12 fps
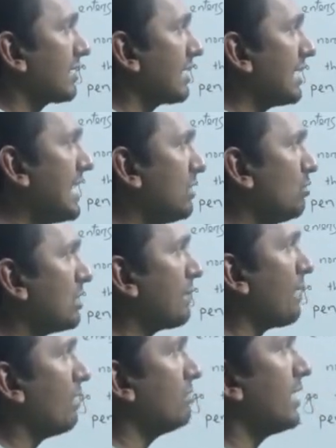cling to the
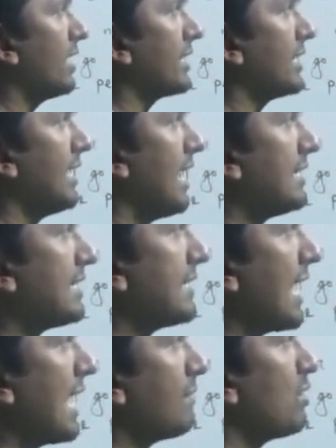boundary, at the time